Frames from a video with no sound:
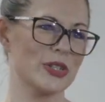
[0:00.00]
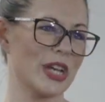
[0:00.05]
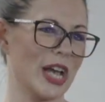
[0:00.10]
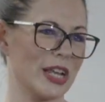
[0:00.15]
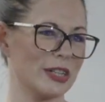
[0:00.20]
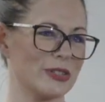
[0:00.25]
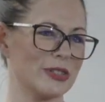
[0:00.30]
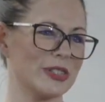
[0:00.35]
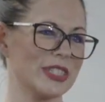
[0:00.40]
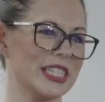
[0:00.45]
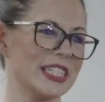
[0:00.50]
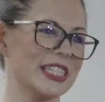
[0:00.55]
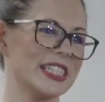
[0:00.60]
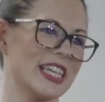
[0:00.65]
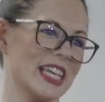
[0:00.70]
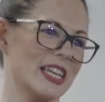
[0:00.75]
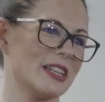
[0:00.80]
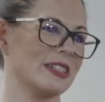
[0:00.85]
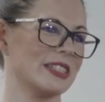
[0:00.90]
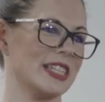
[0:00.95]
countries in
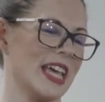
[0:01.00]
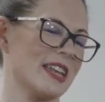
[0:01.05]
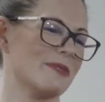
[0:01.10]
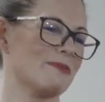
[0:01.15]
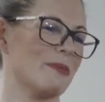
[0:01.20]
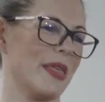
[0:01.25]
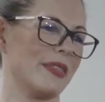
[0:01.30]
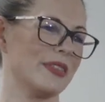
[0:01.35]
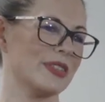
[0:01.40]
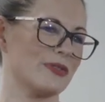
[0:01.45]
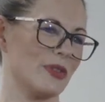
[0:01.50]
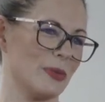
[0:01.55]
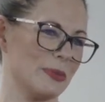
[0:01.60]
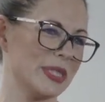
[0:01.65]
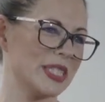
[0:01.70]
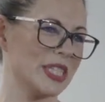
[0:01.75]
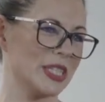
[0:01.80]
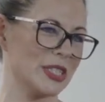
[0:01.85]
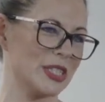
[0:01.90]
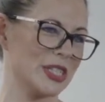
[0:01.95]
10 months from
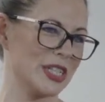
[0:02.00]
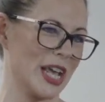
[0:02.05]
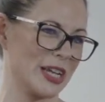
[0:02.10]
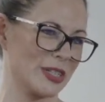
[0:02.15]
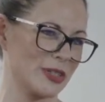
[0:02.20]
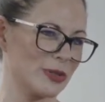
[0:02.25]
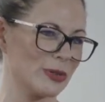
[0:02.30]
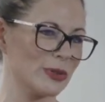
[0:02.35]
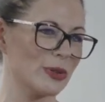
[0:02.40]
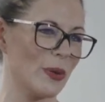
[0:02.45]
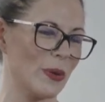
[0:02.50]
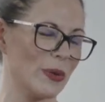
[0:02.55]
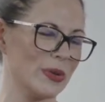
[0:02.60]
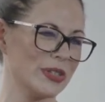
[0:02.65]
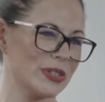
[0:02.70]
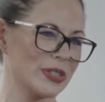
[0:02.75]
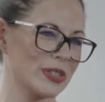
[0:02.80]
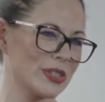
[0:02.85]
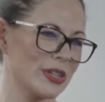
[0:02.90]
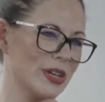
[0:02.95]
its international
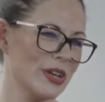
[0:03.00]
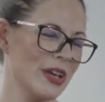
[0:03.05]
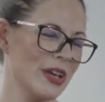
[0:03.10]
launch.